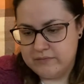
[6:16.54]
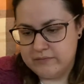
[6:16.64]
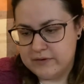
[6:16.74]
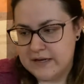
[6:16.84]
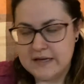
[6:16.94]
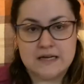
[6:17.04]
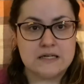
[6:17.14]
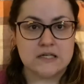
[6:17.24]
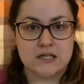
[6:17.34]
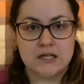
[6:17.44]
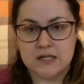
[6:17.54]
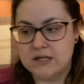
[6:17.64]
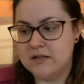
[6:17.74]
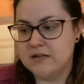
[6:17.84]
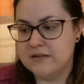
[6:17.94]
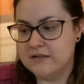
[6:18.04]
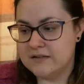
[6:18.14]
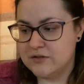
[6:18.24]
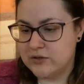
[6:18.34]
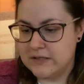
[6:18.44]
Red done.
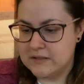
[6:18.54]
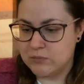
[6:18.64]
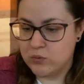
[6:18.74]
Let's try some